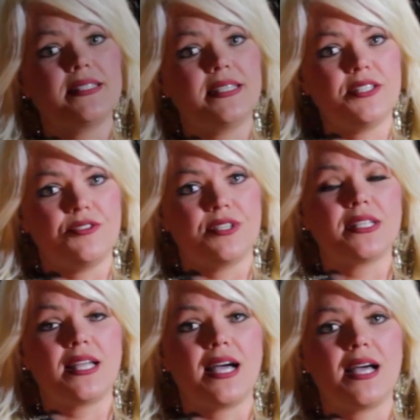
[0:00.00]
continued to
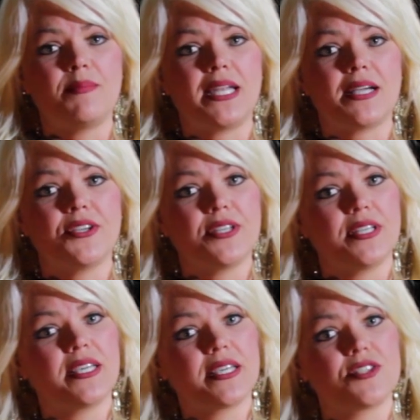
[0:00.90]
climb and I
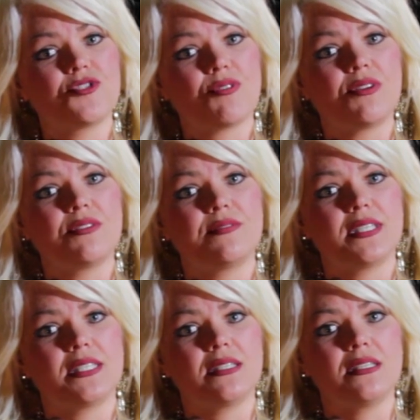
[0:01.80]
couldn't get in control of
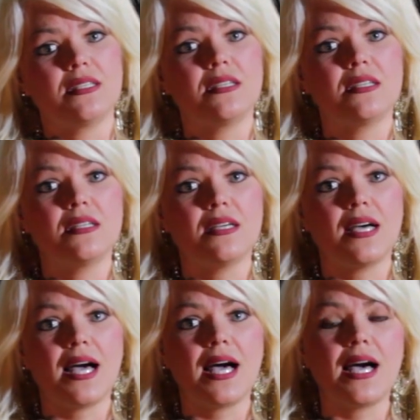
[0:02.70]
it,
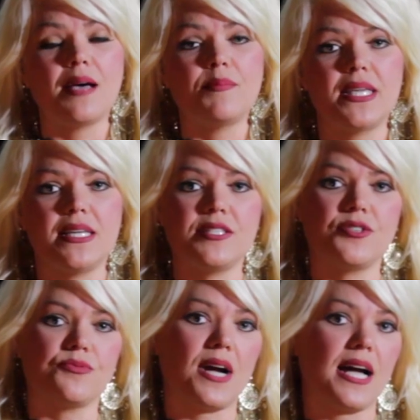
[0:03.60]
I began
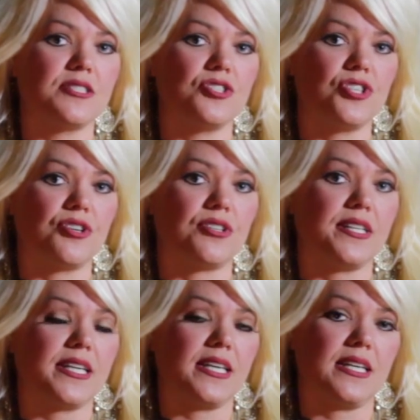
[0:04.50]
to write and
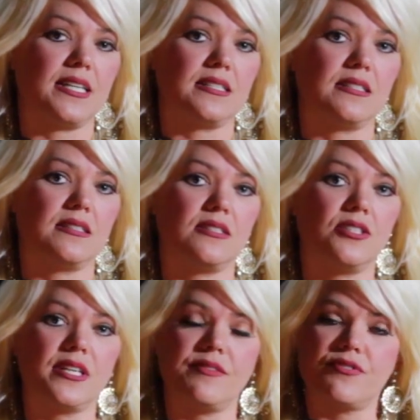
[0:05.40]
journal again,
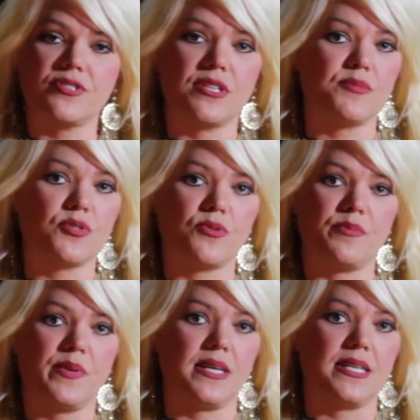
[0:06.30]
looking for some sort
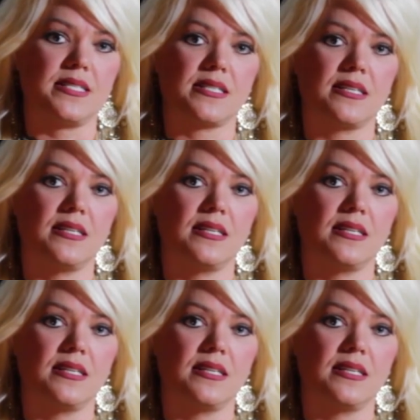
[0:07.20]
of peace.